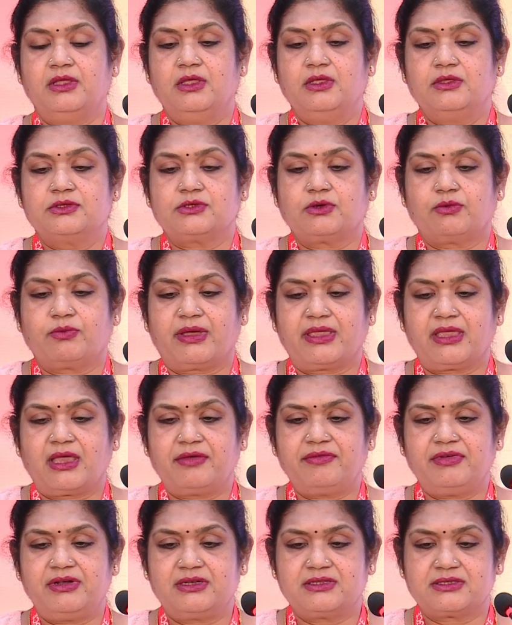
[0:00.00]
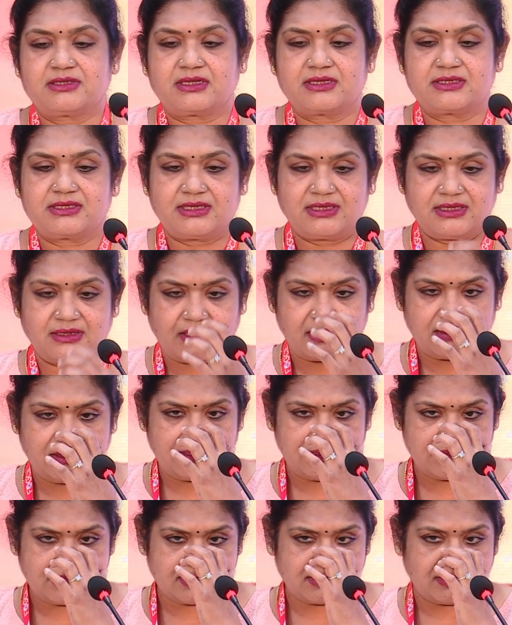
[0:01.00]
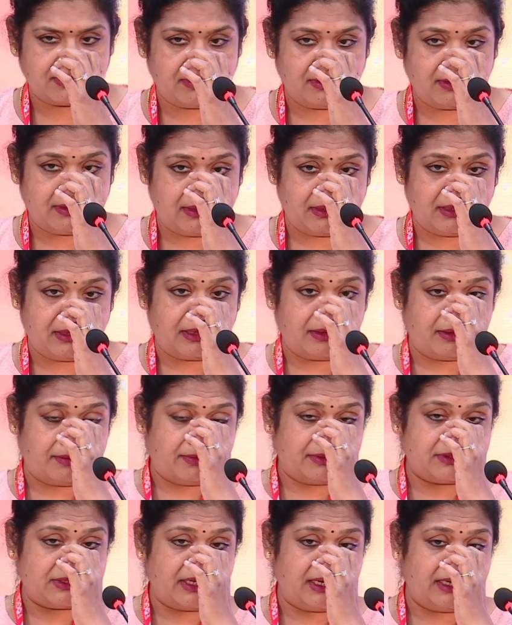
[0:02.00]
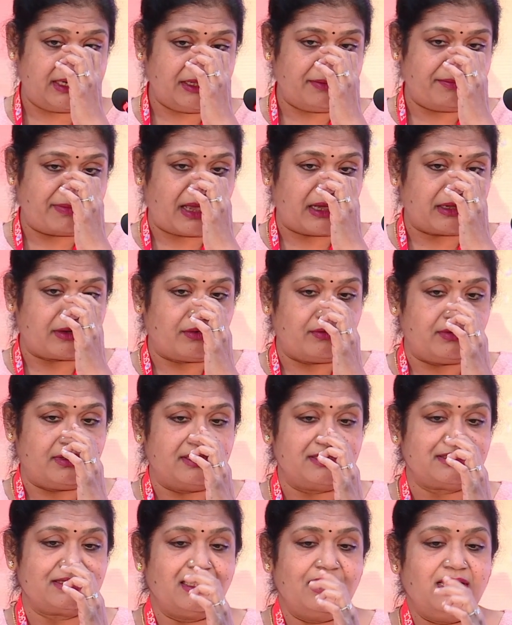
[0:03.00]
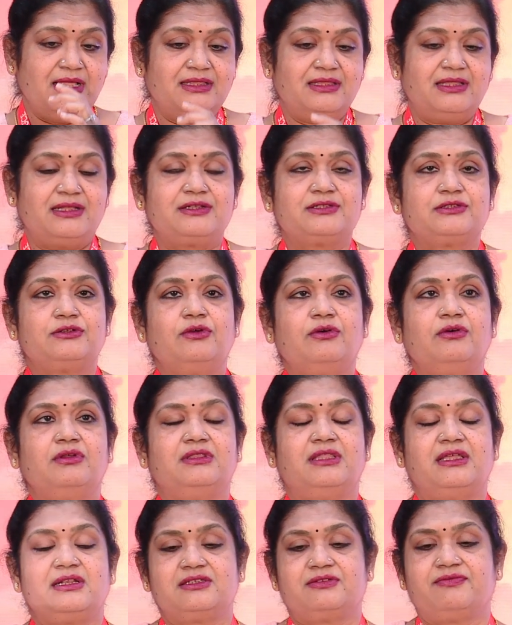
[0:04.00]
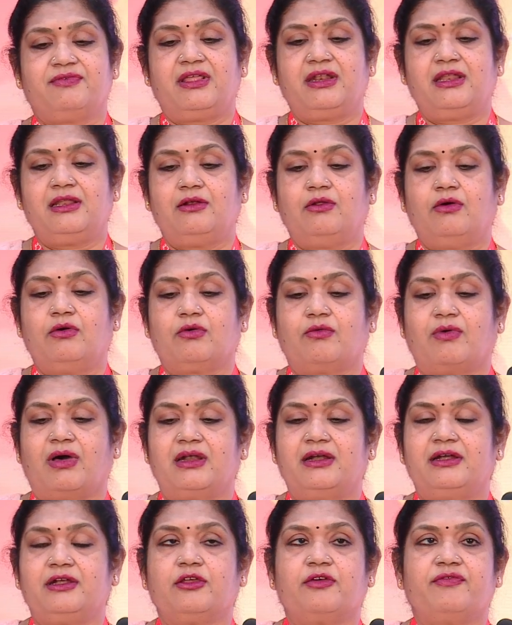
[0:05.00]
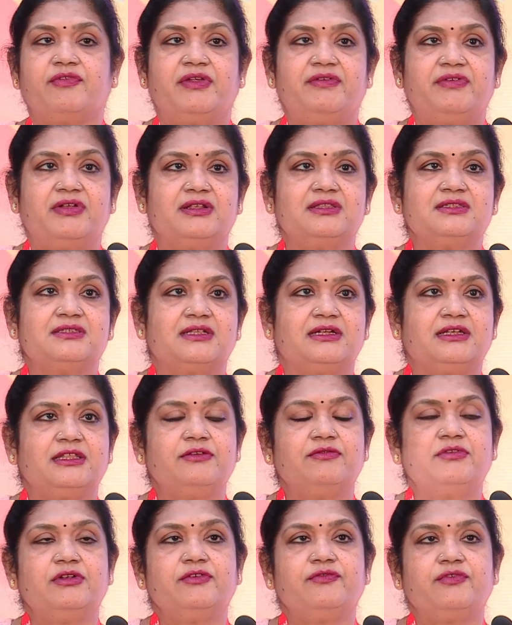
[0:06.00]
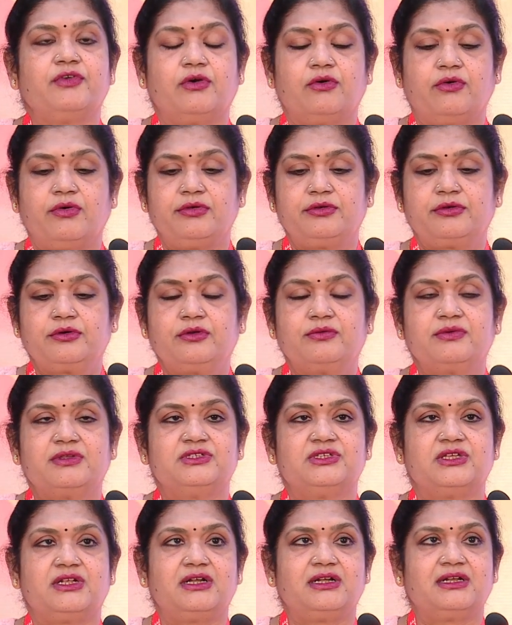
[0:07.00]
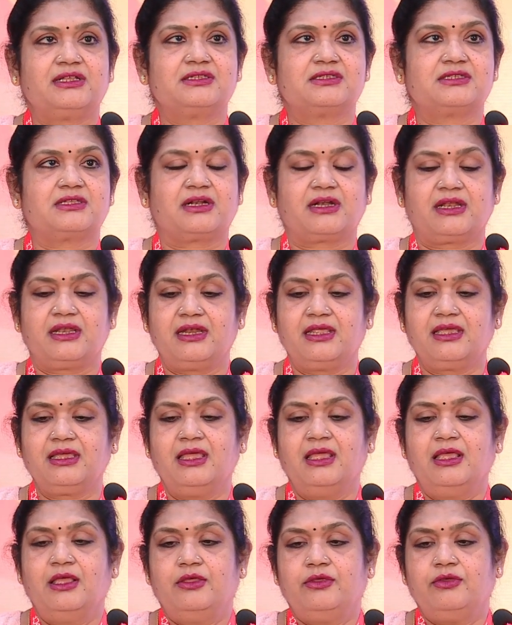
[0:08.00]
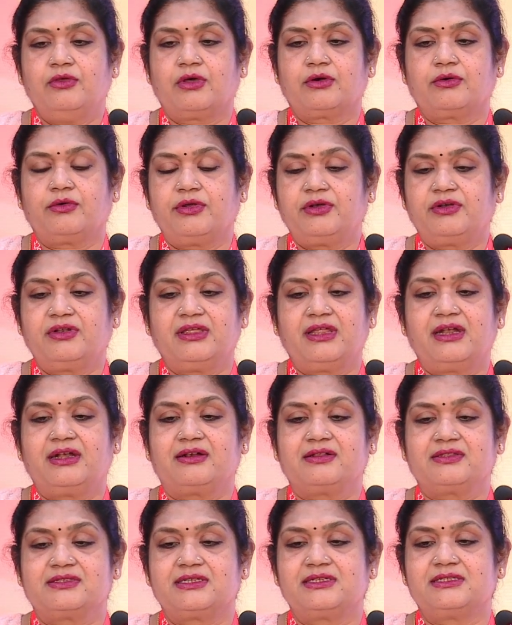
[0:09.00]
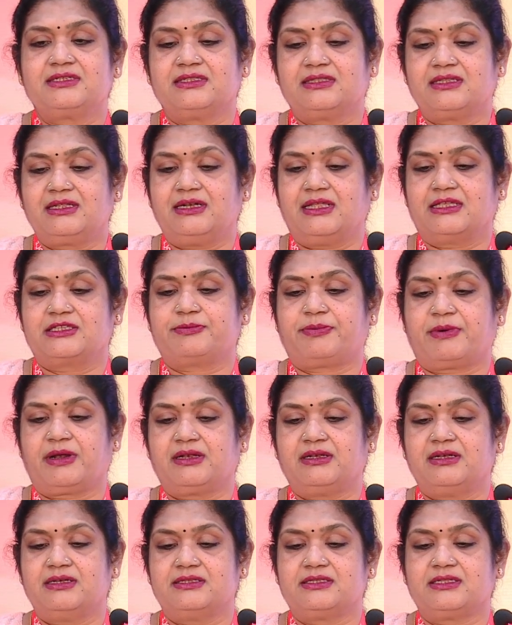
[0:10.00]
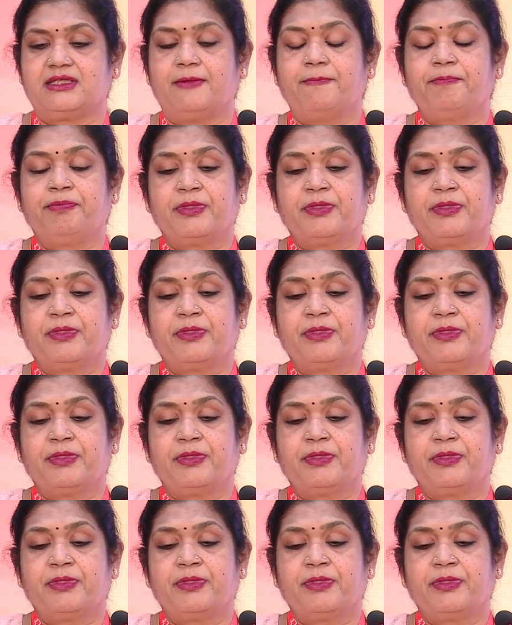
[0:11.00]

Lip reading: So why are we discussing this in a genetic background is, there is very low quality of evidence that even if you are going to do a genetic screening, you are going to get results in the next pregnancy.